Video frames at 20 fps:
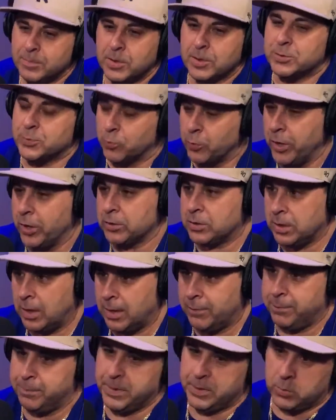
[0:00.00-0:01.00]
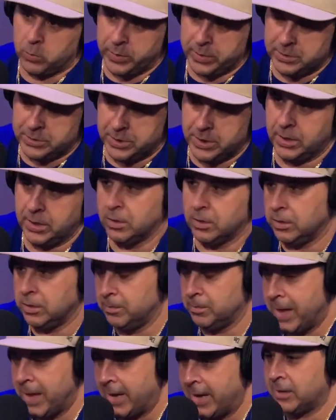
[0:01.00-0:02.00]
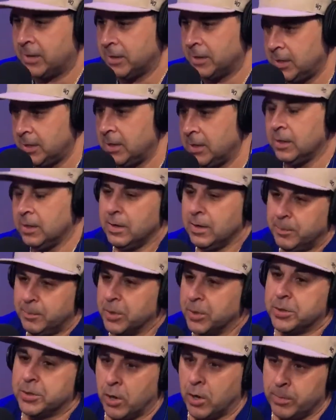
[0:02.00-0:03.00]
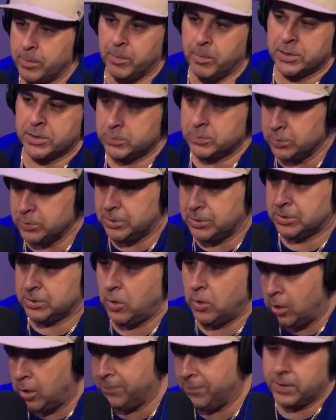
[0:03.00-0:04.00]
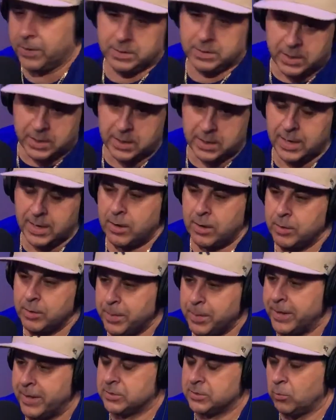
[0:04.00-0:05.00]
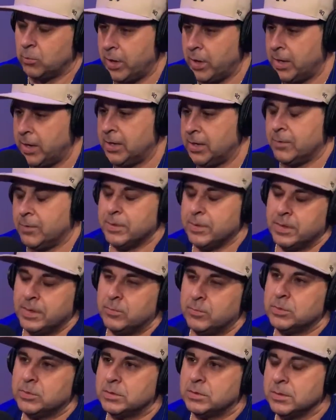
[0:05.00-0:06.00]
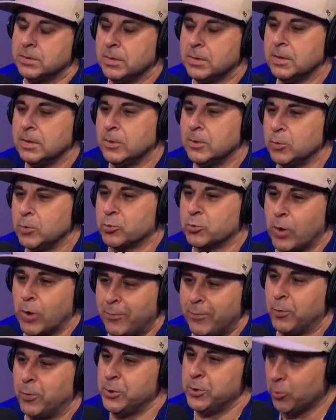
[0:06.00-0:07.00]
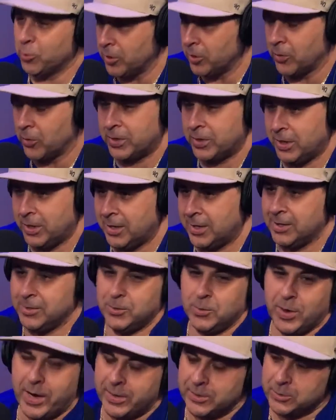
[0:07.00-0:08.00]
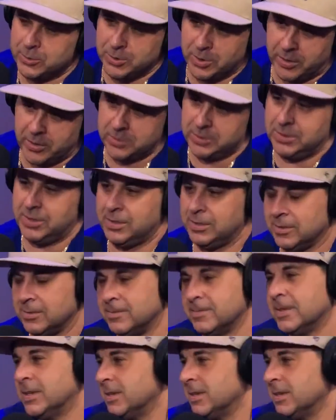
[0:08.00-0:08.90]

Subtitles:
it's real tough between Jeter and Mattingly. But Thurman Munson was just a heartfelt thing, and how he passed away and everything was rough when you were a little kid and you had his jersey, and